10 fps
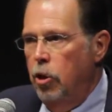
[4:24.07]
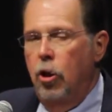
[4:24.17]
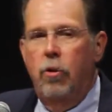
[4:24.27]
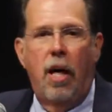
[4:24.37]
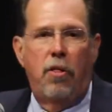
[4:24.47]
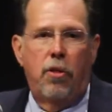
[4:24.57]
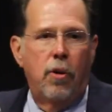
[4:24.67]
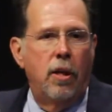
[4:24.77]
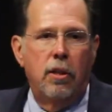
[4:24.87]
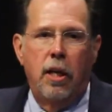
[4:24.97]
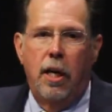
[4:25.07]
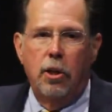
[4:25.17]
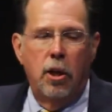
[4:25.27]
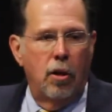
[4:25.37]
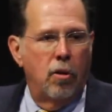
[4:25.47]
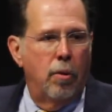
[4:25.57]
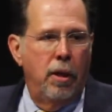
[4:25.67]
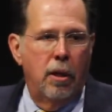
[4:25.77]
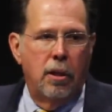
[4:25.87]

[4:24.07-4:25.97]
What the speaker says: So that 30th day is not going to be